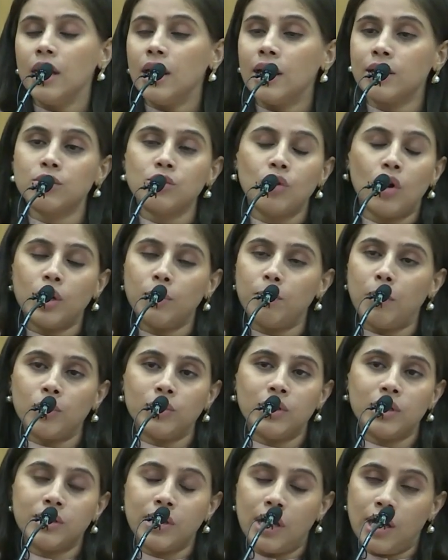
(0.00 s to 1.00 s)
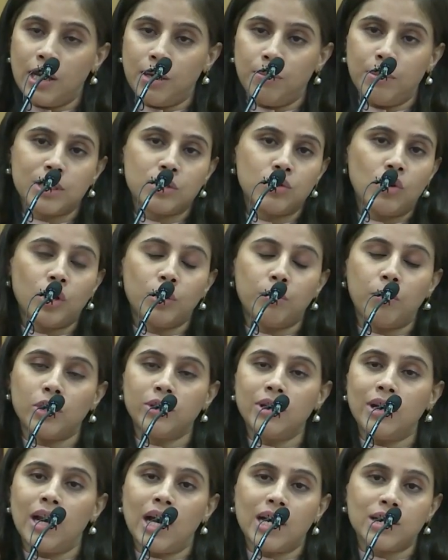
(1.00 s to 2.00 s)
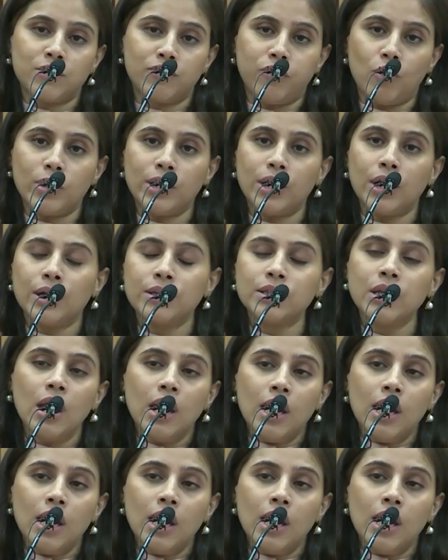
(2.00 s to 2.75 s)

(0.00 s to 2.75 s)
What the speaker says: It's not about the time, it's not about the last 4 years,